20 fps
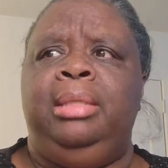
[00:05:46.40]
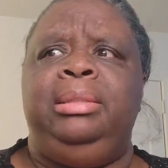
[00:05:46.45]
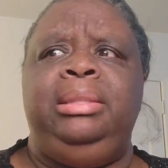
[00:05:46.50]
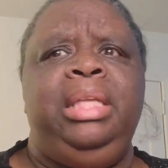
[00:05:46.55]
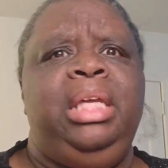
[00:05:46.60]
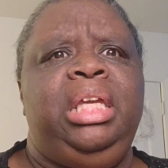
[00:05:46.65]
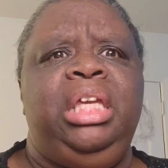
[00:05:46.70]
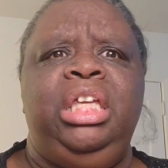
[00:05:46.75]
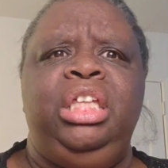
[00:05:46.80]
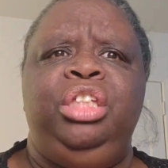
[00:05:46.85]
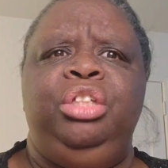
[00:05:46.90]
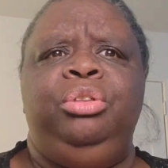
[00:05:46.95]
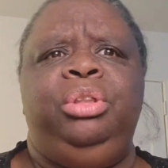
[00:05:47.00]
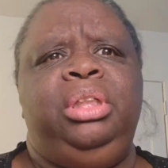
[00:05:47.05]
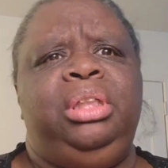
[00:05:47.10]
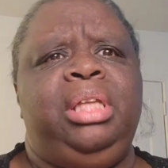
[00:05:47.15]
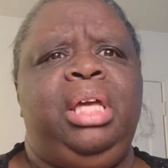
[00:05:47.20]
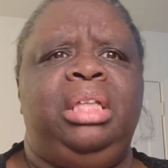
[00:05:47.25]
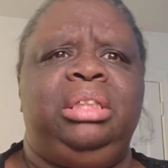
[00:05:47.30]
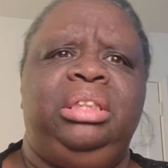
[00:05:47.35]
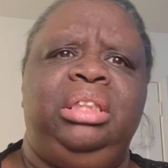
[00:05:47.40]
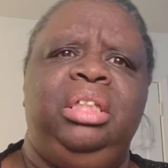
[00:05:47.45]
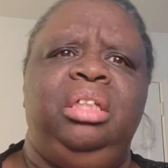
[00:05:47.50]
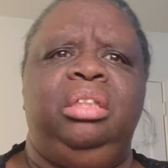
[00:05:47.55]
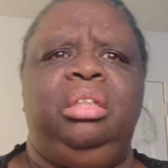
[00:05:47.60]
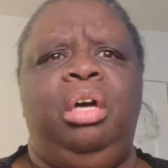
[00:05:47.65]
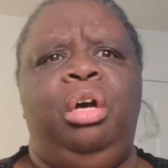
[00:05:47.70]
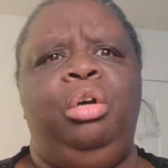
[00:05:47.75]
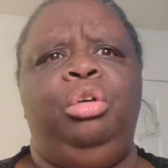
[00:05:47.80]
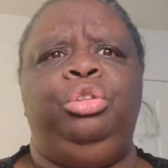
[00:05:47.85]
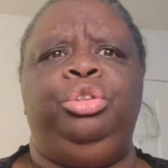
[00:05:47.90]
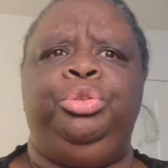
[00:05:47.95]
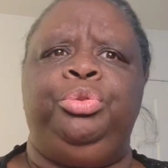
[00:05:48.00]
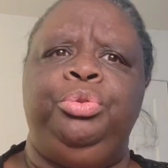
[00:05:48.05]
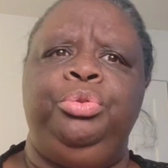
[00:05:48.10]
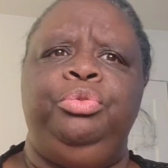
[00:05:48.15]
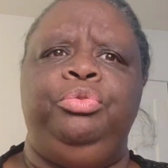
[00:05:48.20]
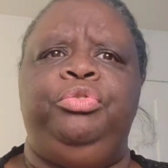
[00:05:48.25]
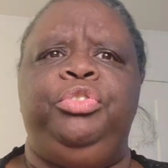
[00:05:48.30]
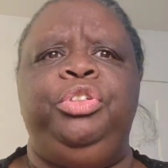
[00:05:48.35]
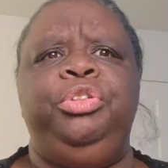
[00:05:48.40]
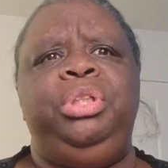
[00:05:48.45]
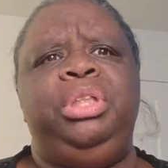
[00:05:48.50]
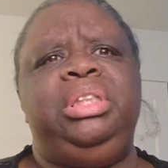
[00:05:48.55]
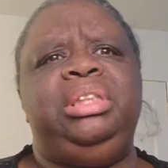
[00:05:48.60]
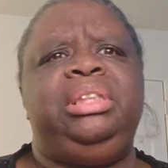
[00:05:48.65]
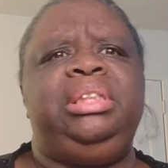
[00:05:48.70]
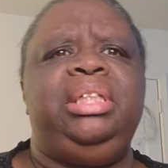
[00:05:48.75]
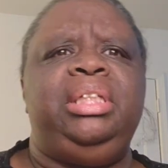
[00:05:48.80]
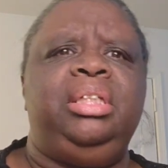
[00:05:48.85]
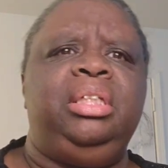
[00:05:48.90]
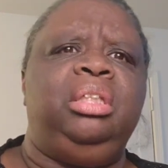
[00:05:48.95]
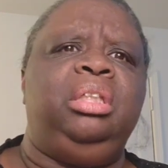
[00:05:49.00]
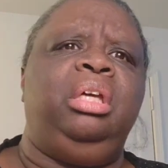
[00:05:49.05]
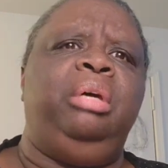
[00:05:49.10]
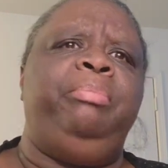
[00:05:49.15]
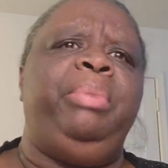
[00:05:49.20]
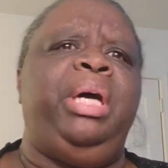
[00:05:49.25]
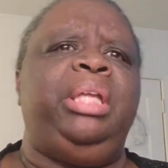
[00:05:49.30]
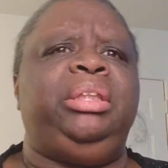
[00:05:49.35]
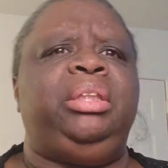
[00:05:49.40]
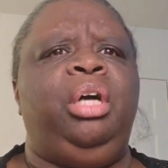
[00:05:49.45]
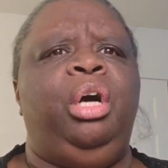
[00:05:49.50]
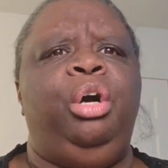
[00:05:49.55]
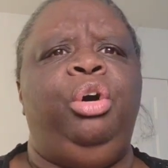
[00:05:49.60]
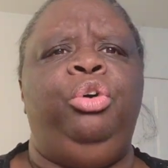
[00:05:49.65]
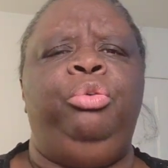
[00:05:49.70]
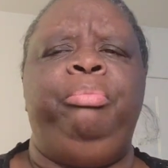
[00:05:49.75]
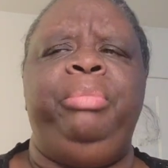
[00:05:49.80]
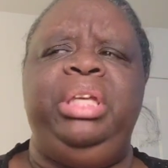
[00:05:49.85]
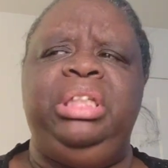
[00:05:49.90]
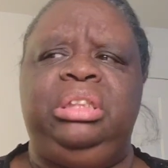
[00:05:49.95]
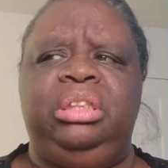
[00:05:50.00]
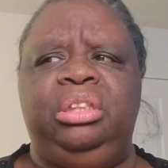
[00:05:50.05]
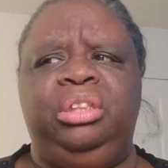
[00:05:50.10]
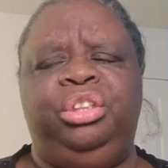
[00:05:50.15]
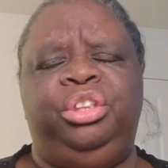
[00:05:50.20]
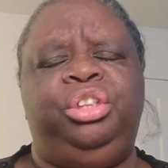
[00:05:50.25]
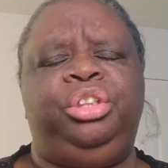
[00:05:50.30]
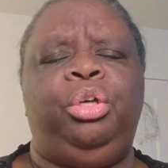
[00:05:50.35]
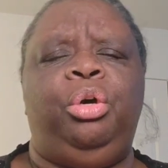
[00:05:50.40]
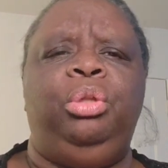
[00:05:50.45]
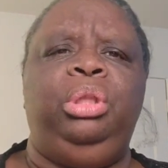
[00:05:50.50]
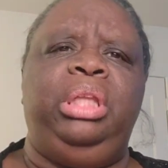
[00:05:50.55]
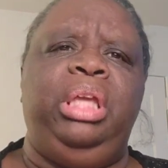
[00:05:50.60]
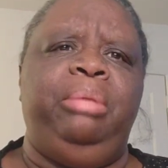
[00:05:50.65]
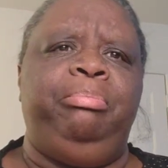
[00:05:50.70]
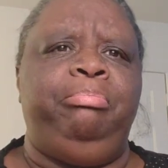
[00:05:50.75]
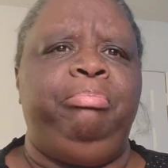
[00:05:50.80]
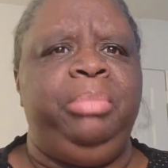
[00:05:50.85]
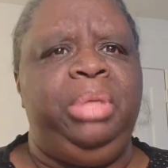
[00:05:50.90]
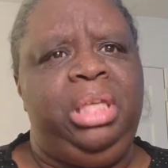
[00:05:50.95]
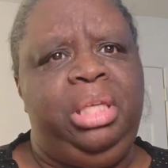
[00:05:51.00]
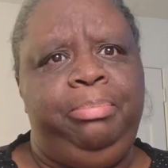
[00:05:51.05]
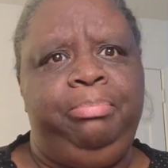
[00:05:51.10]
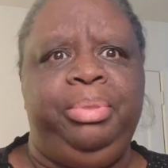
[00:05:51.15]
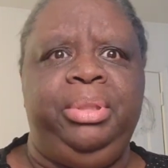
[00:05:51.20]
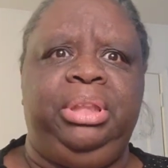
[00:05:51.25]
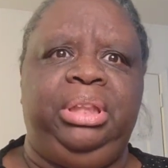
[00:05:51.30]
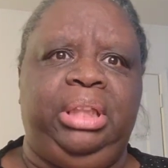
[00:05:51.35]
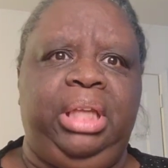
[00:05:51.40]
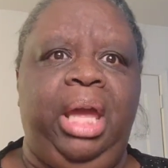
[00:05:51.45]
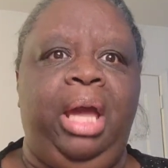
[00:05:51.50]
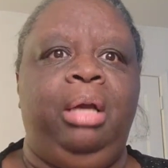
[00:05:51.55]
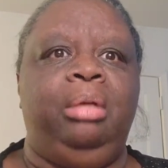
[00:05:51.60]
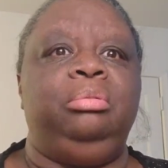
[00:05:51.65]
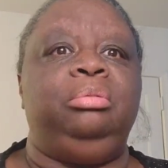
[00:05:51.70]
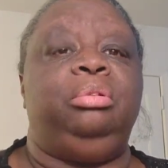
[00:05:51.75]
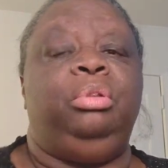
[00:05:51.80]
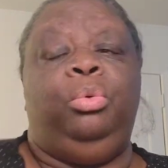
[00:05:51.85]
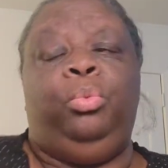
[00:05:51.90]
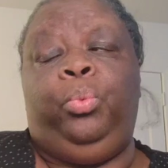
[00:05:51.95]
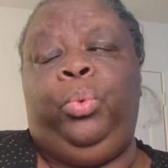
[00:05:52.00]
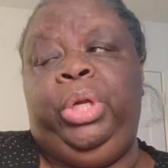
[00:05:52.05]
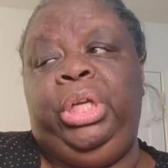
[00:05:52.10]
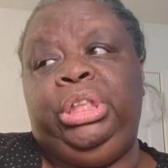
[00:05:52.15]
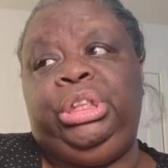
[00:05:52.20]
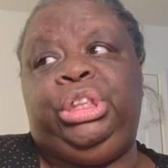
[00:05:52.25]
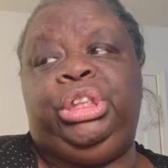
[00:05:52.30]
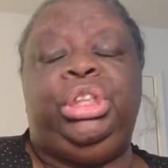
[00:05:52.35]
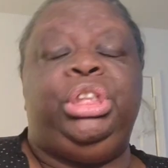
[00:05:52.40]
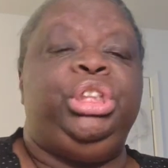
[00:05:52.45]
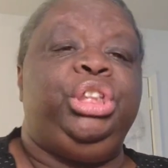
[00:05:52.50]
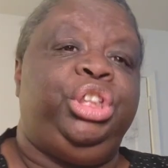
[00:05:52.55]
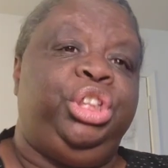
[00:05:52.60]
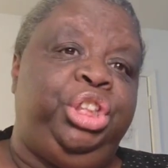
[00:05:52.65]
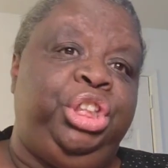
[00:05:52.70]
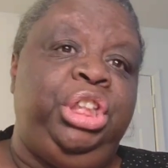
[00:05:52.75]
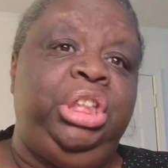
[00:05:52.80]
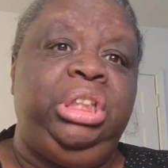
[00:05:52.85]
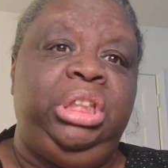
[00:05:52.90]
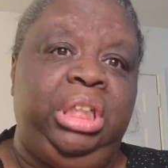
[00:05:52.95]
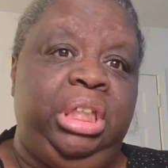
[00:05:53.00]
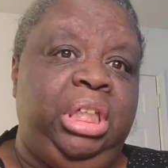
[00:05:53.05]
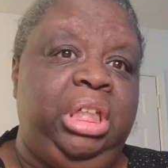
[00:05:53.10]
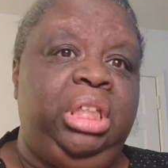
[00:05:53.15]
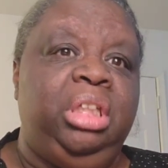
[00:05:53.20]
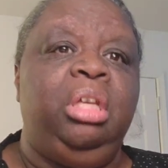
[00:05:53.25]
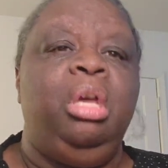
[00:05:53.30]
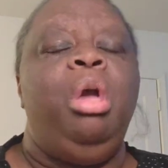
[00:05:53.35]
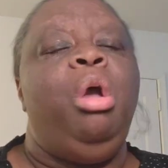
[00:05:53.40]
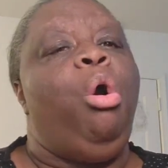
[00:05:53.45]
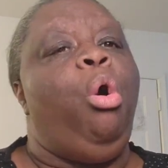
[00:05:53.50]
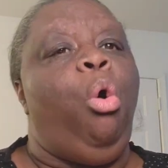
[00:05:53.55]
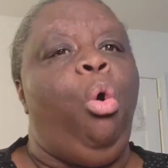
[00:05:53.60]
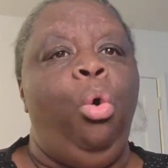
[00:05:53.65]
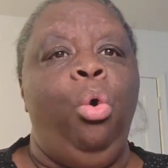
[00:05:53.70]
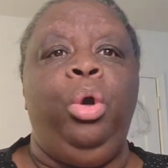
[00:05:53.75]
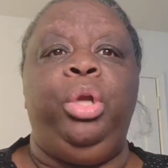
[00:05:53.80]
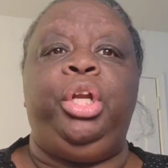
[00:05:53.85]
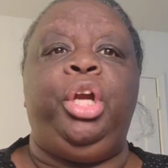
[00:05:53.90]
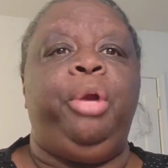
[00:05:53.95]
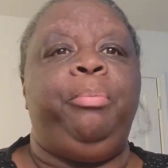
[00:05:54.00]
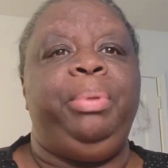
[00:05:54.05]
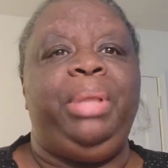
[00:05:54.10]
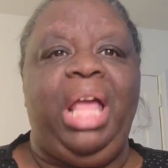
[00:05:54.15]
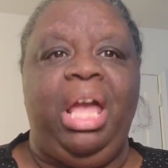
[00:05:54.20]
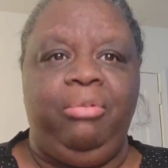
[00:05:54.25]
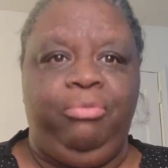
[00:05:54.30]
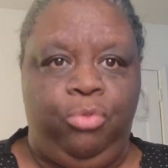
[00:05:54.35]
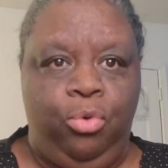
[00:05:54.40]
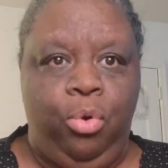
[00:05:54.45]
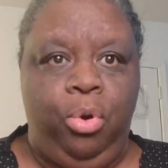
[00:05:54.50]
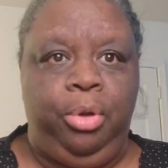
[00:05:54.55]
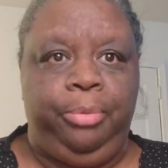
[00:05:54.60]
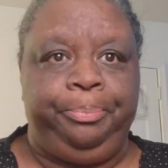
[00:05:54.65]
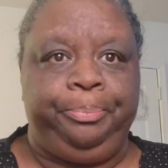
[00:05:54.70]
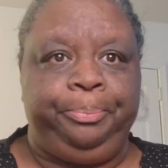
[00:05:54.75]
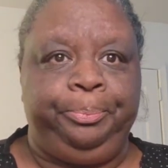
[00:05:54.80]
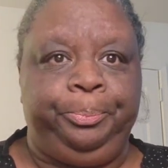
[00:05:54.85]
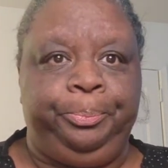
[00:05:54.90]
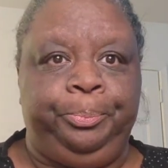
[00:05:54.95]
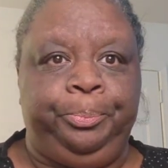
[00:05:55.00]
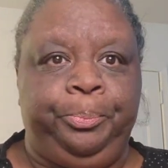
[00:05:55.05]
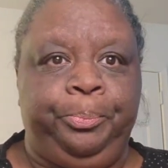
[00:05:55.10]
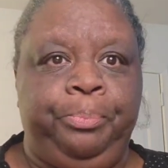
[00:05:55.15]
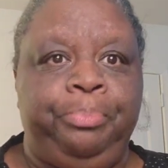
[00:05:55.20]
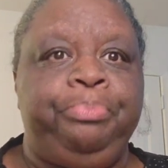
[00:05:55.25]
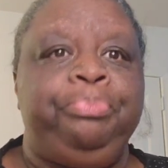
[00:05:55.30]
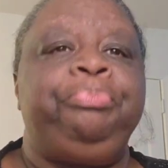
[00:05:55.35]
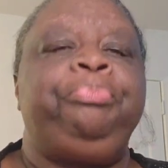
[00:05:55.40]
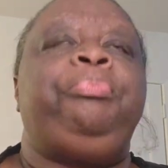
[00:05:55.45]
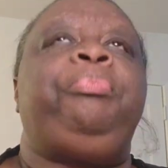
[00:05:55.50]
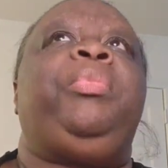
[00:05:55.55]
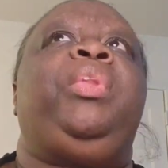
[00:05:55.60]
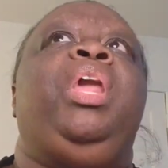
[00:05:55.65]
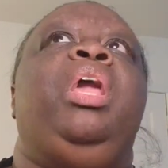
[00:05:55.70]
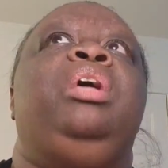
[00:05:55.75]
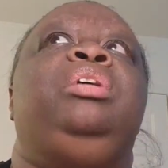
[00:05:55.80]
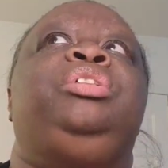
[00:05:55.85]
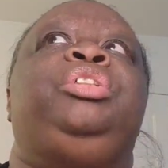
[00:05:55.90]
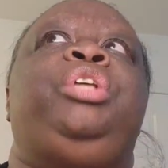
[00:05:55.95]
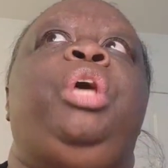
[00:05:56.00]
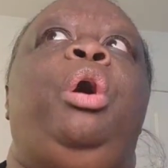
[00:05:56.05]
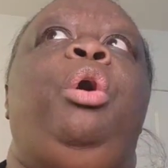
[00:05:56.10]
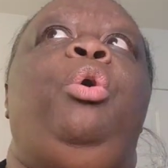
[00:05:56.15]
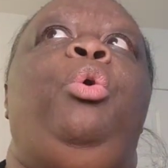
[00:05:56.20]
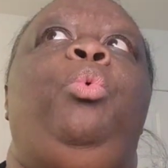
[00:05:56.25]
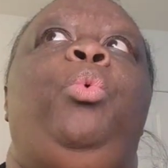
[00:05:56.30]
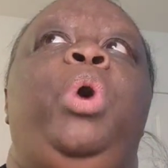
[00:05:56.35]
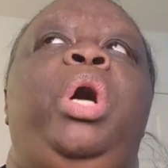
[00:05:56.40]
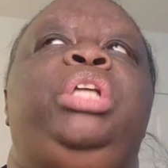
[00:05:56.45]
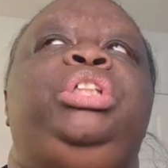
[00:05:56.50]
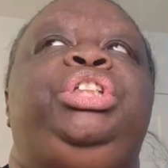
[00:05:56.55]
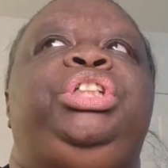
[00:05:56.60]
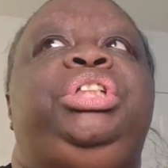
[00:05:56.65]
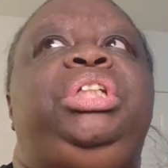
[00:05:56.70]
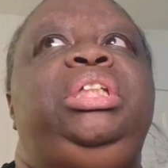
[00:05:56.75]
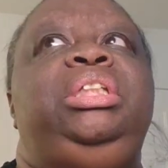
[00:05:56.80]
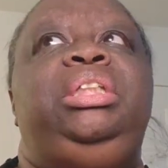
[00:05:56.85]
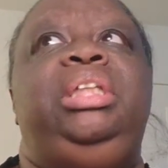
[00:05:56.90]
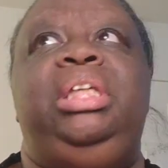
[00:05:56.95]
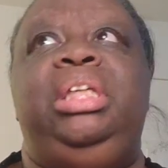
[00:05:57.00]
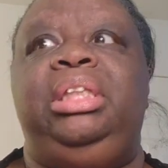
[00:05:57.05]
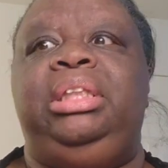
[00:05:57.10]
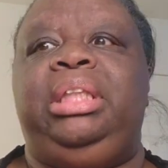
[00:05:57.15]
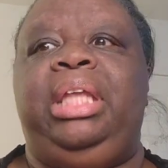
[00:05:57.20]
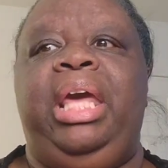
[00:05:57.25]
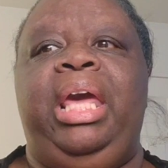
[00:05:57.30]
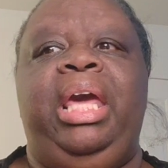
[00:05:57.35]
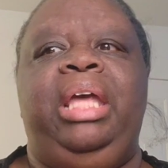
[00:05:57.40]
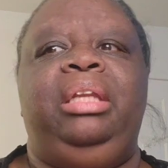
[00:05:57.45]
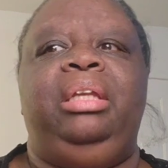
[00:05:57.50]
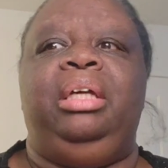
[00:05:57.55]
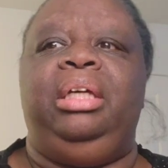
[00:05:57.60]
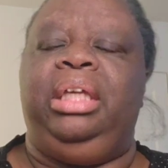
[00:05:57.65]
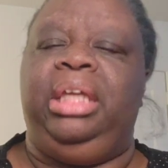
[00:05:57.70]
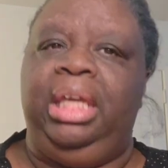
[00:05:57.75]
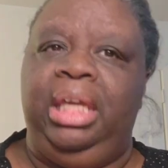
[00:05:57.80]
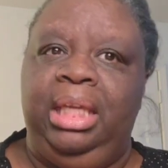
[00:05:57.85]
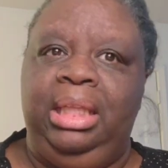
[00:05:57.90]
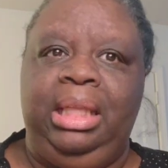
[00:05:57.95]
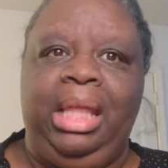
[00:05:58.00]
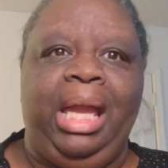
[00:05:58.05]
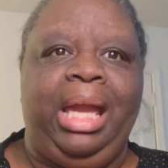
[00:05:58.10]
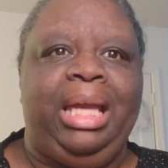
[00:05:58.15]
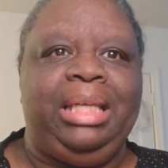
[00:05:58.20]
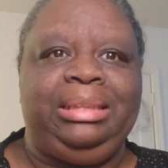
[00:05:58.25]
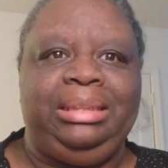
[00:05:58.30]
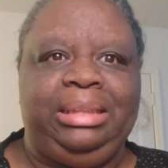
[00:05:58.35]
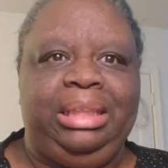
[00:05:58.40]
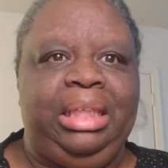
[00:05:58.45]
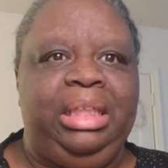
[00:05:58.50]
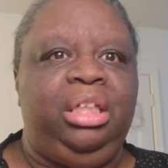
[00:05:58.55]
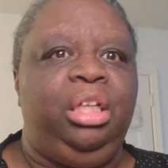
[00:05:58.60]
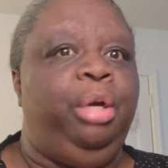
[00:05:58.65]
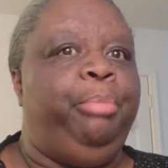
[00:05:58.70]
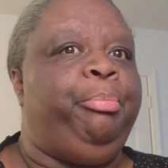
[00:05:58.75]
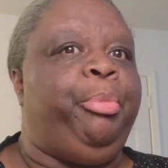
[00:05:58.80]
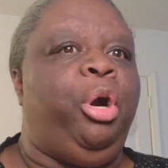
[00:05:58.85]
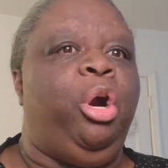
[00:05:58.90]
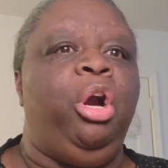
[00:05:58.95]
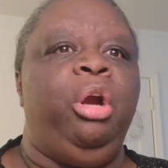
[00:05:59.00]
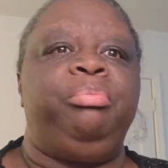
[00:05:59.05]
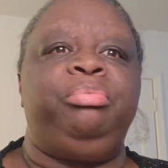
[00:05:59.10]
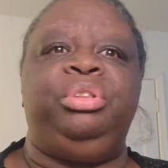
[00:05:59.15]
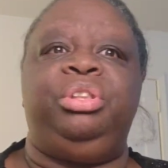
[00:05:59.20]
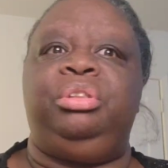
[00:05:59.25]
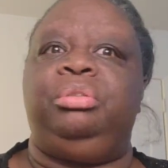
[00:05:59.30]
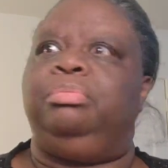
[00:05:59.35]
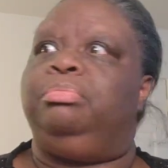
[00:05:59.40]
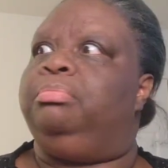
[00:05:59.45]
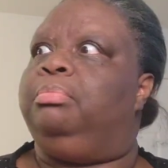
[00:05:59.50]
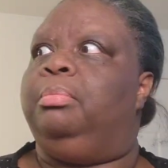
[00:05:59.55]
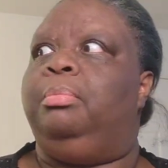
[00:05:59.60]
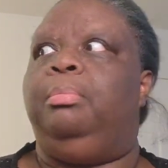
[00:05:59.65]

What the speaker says: "Nicki, you did not tell the whole truth. You didn't tell about the whole message, so let me put it out," which she did on her platform. So once she did that, again, like I said, her Barbs